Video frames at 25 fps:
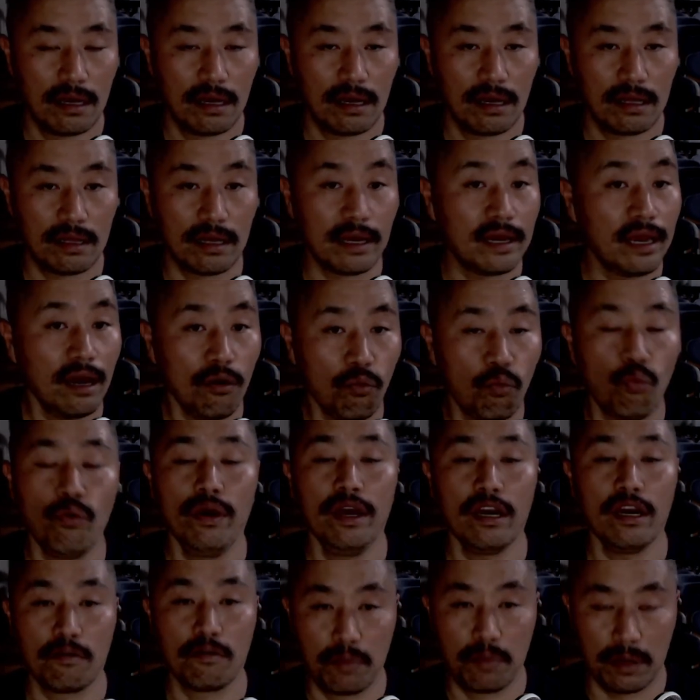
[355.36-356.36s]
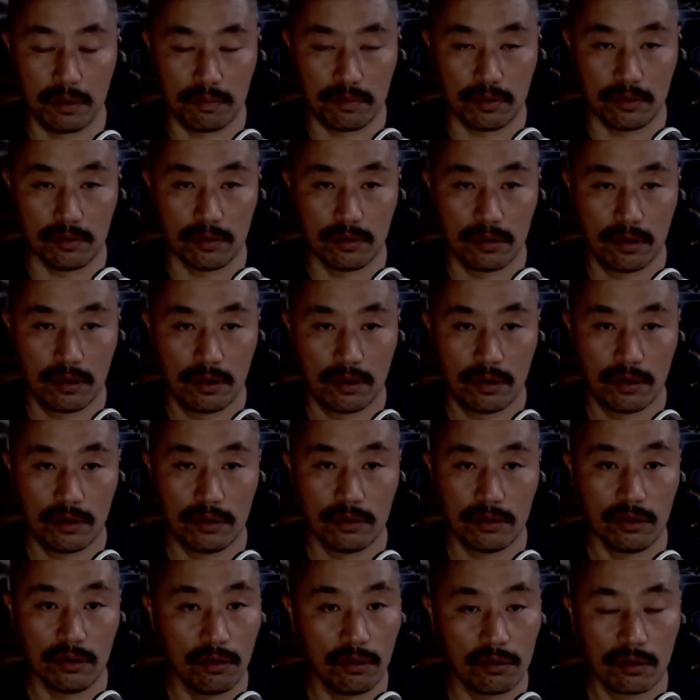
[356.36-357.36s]
They are weak people.
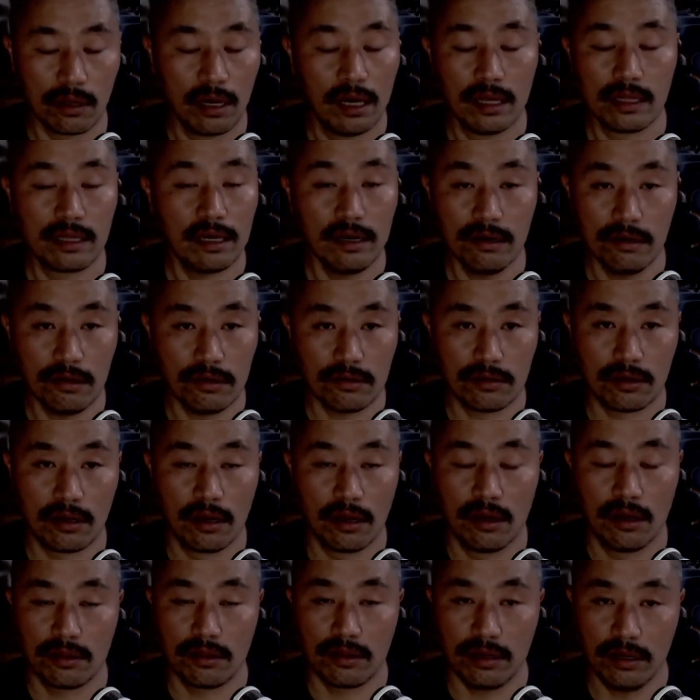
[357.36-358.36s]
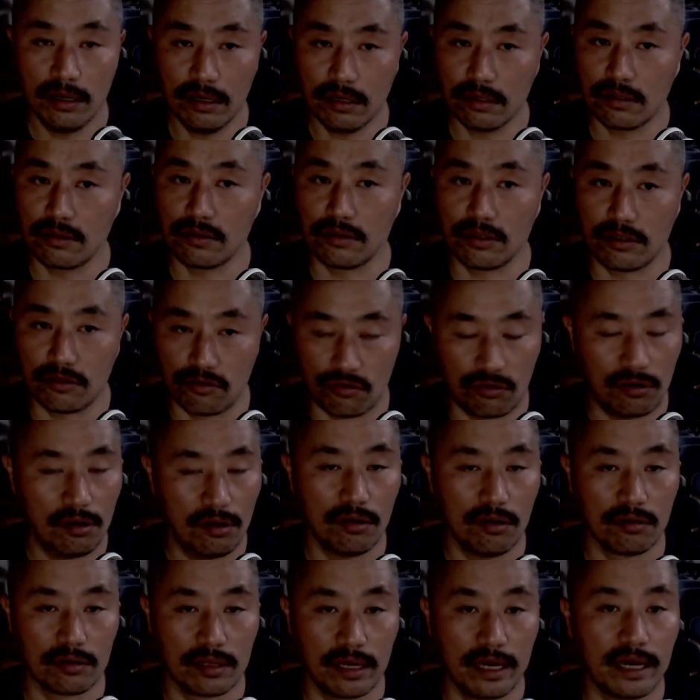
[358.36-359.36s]
Not, they, are not, they are not the
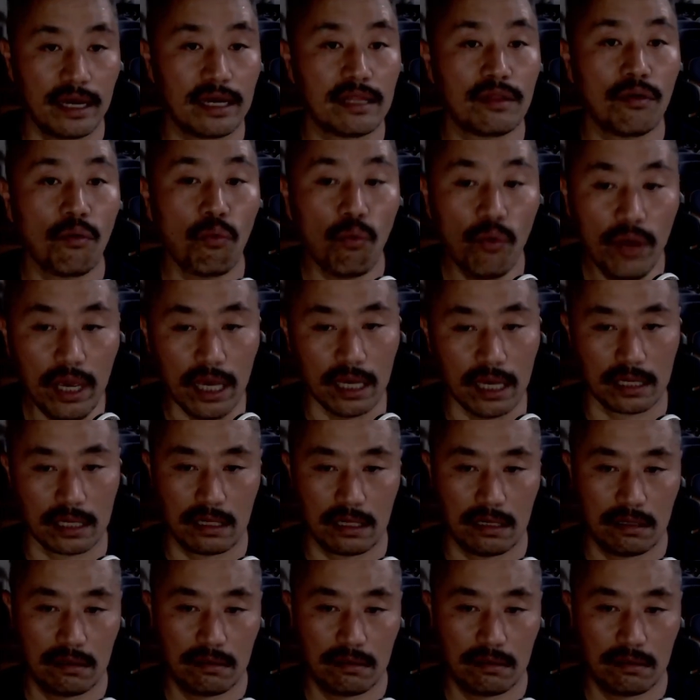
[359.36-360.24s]
strong, they are the weak.